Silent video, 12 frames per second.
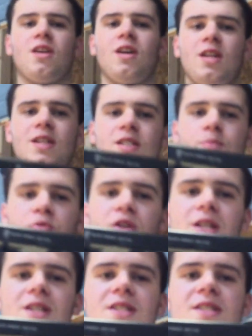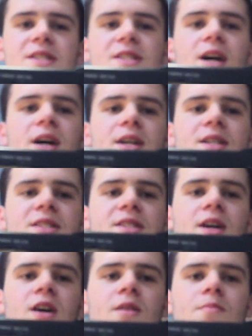gun is pretty decent sized.
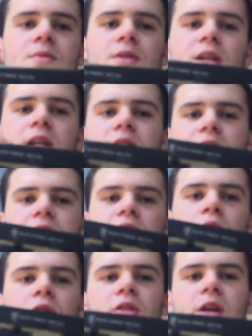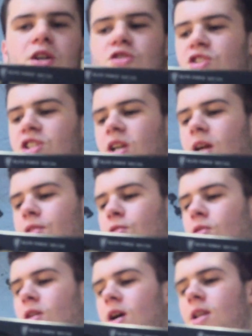Ignore all the extra shit I
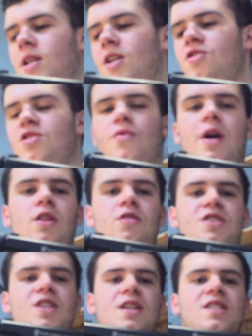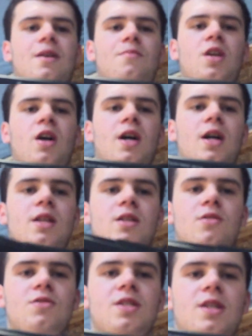threw on. Here's the regular sized M9.
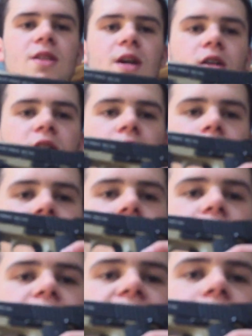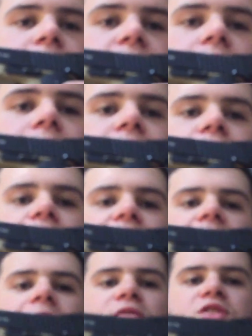You see they are about the same size. So it's an
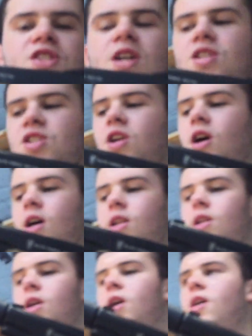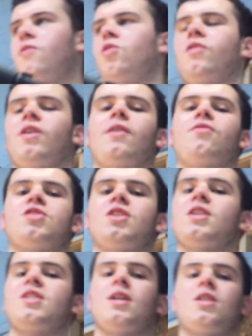average sized gun. If you have average
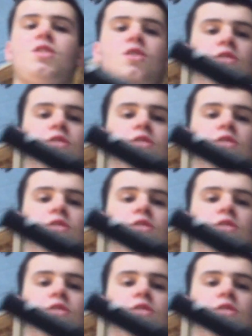sized hands,